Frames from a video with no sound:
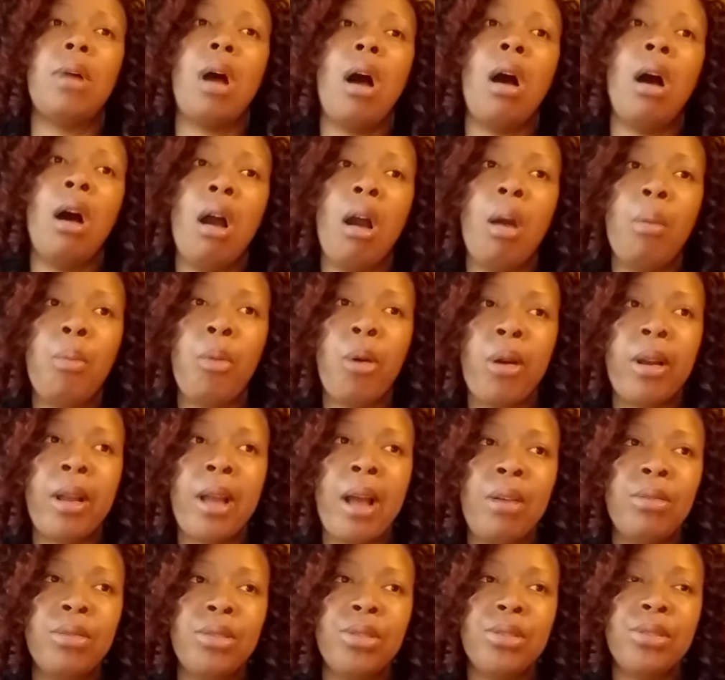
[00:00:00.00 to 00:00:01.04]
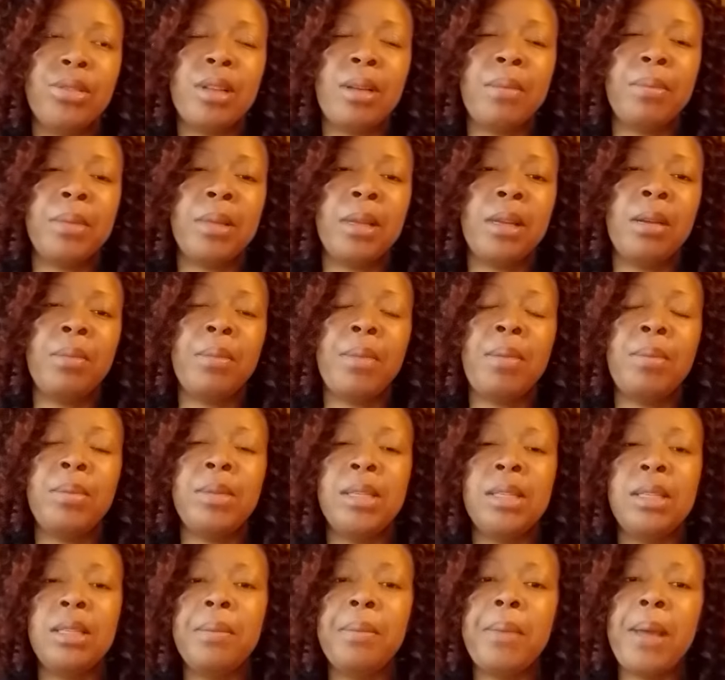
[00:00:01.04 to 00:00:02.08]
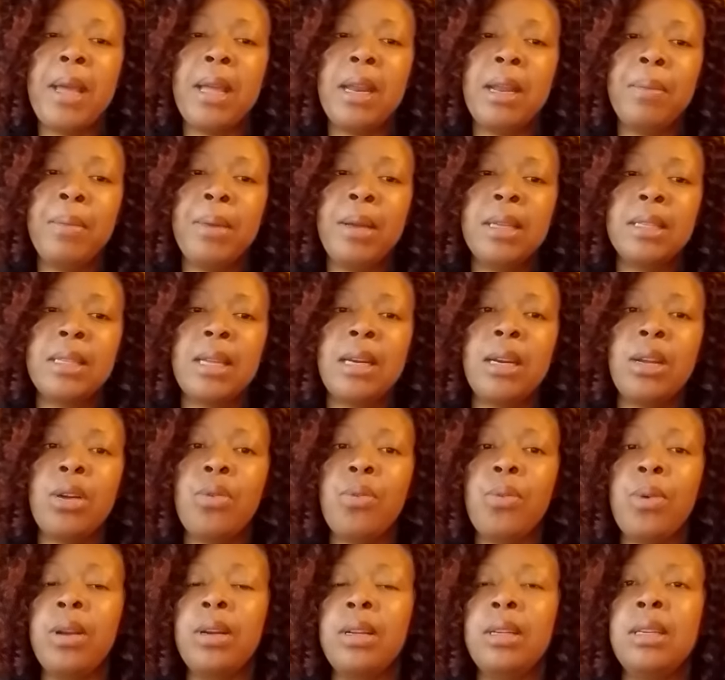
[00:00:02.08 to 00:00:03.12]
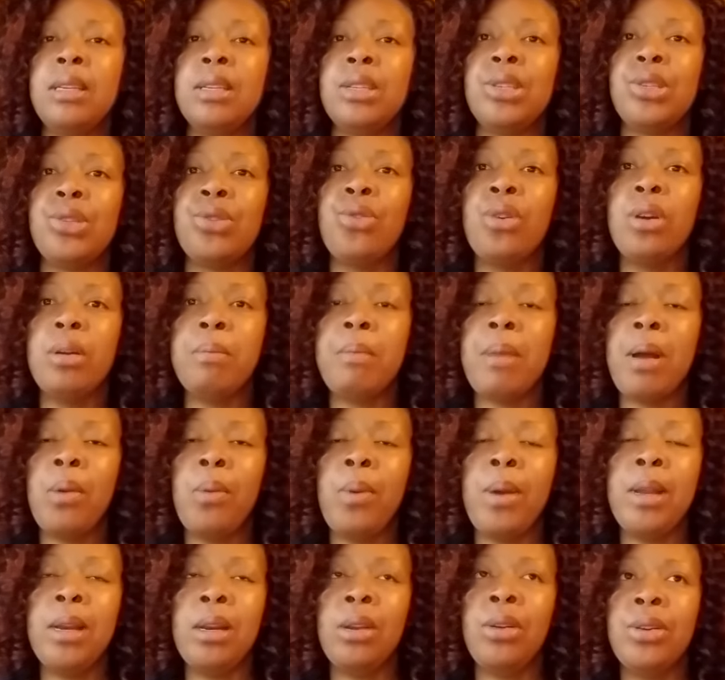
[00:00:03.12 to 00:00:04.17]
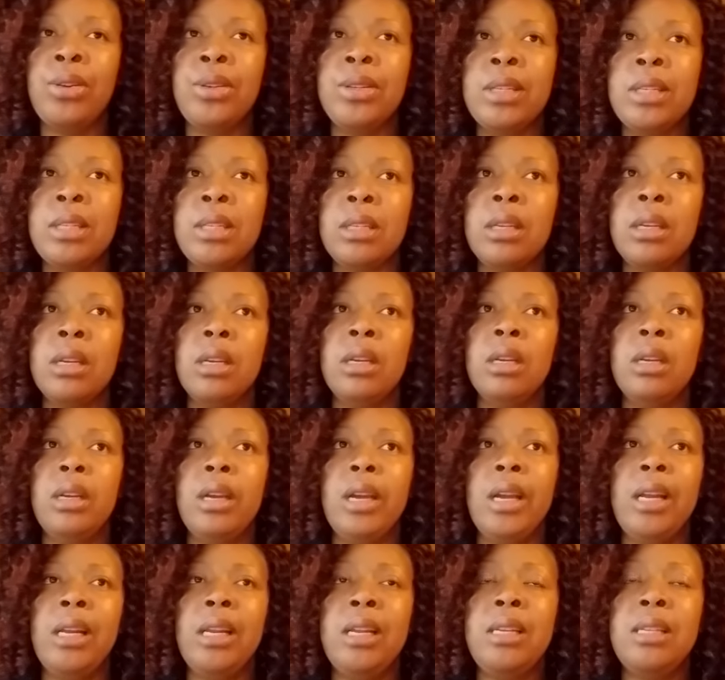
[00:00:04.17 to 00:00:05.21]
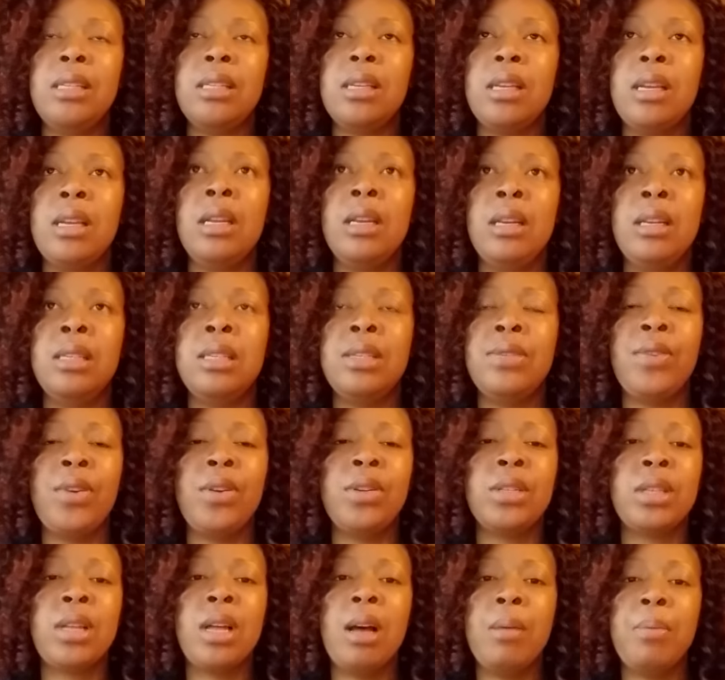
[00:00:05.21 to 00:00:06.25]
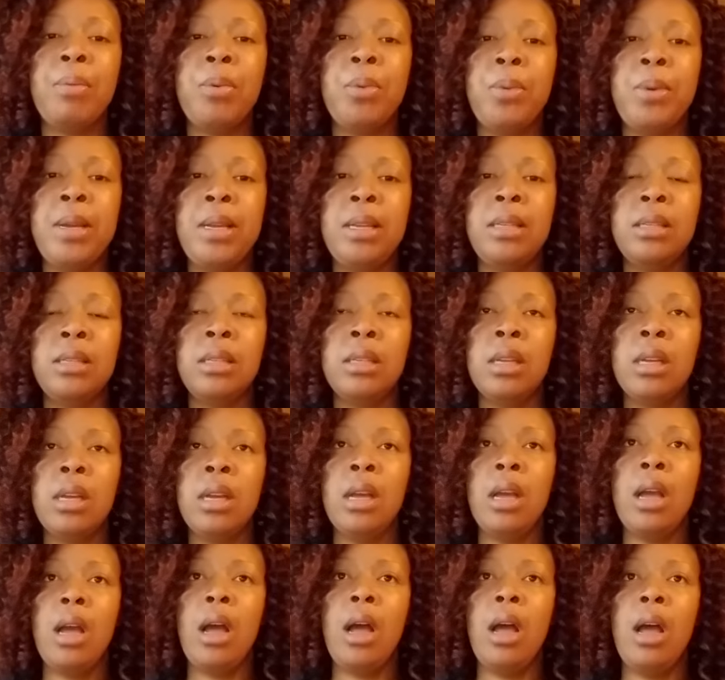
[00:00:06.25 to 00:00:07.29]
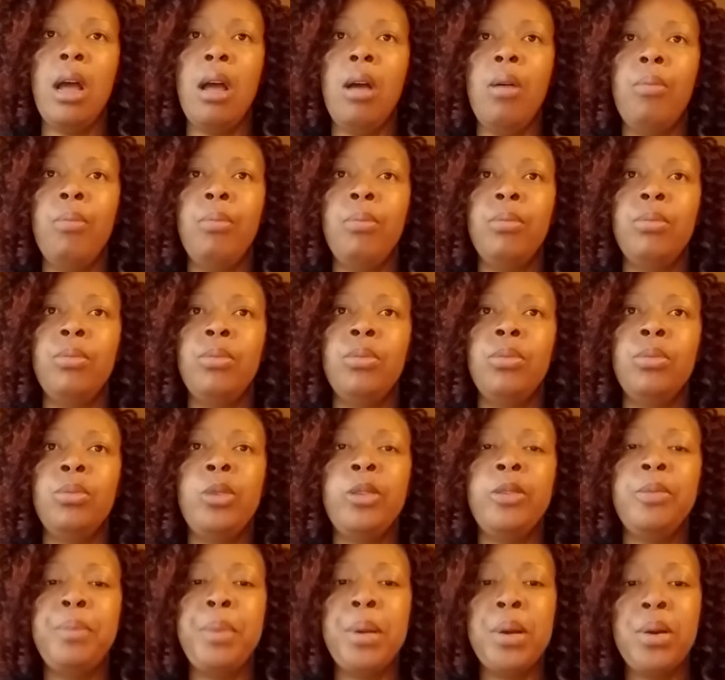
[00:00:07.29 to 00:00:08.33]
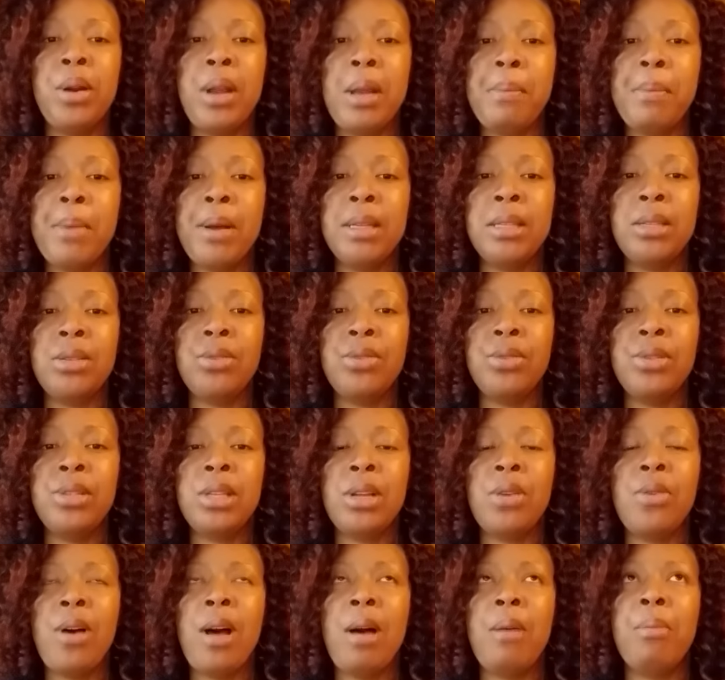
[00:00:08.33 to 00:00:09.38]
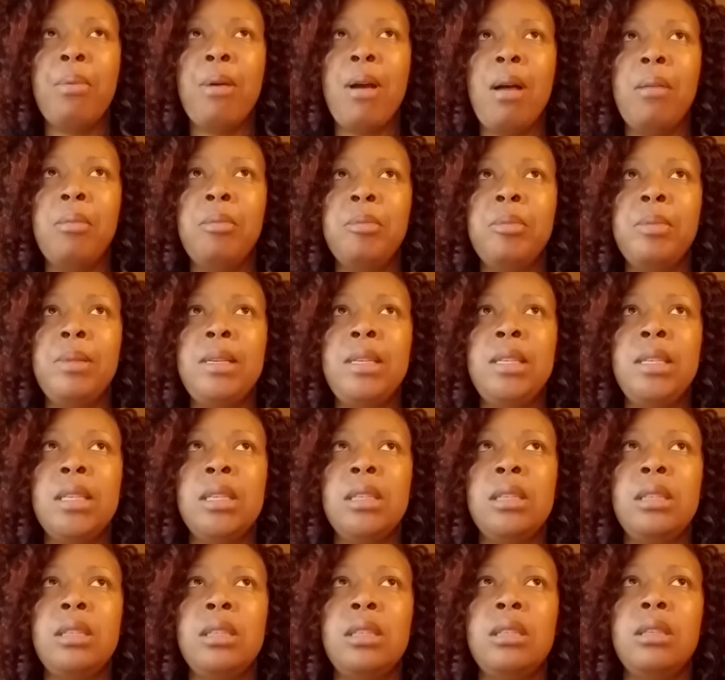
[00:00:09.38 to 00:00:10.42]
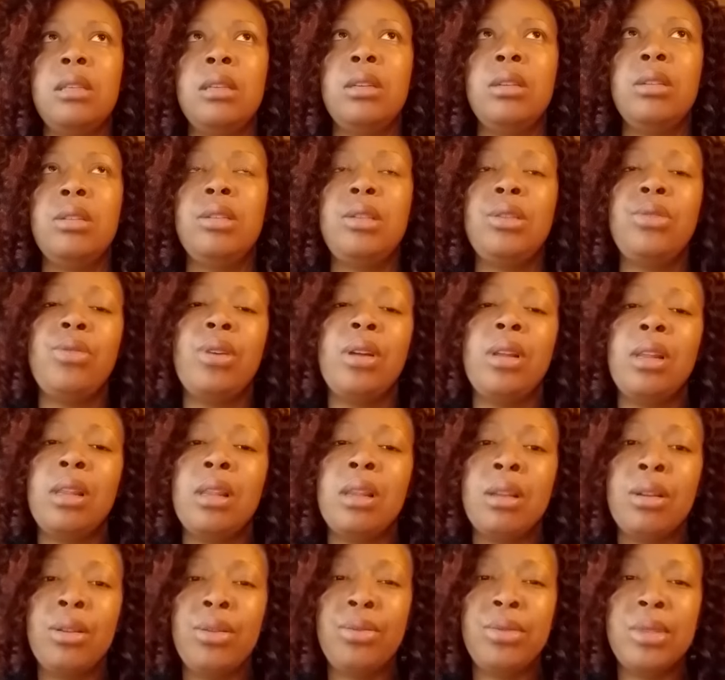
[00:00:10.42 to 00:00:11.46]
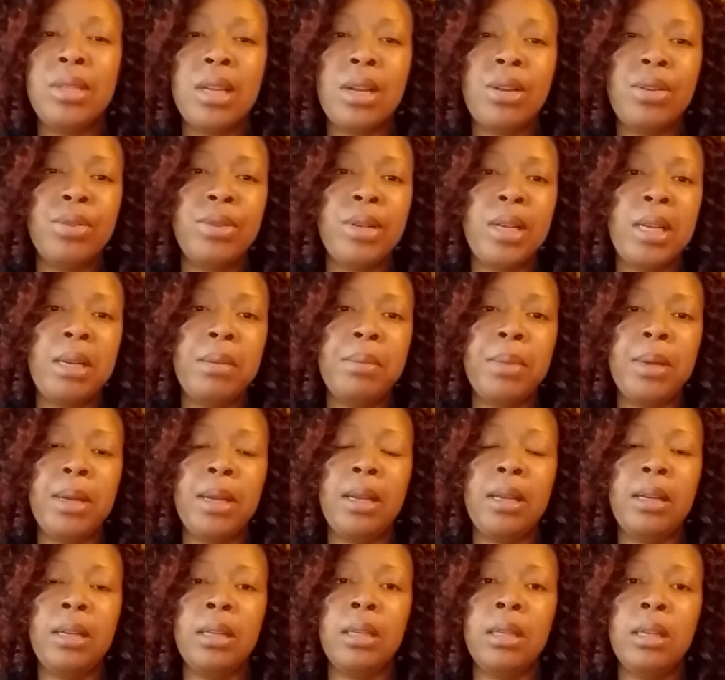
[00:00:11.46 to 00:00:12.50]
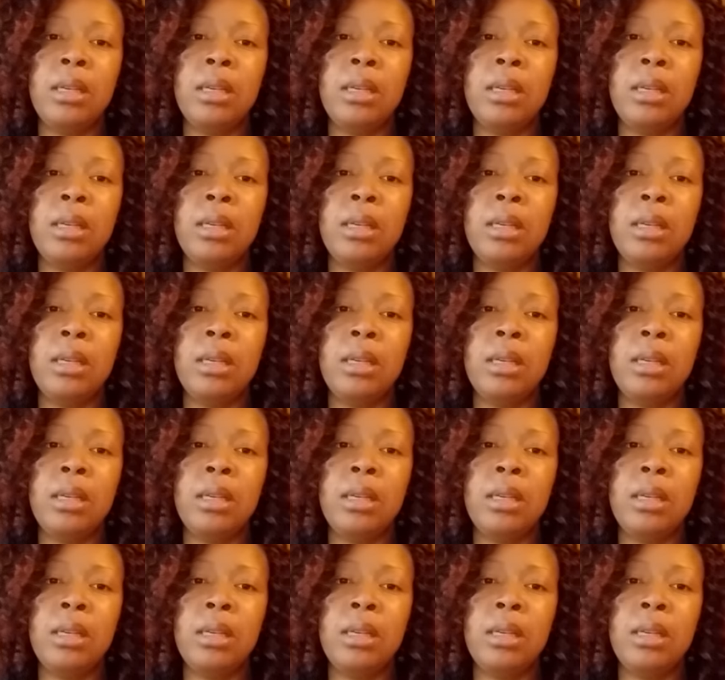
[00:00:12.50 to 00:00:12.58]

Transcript: arm workouts or something. I'm just debating because I don't want to distort my weight loss, at least in this first couple weeks, with building muscle. So I'll probably just do a little toning, but